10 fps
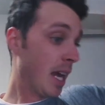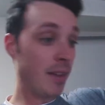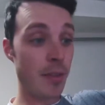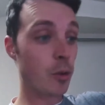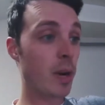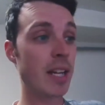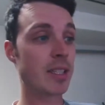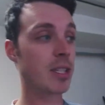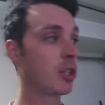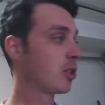And then the
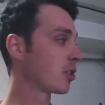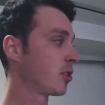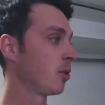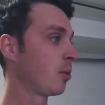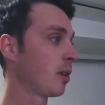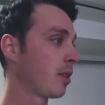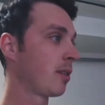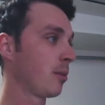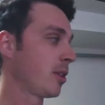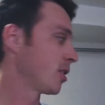rest you just do
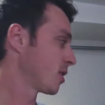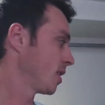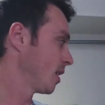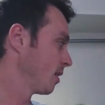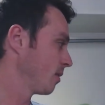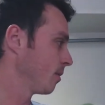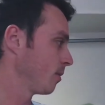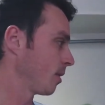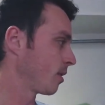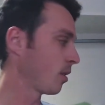with, we just did it
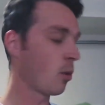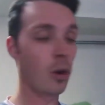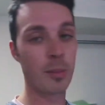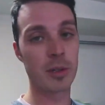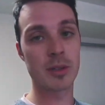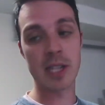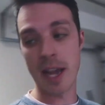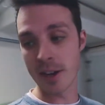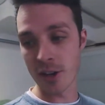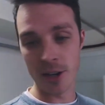with an orbital
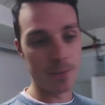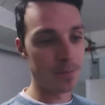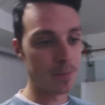sander.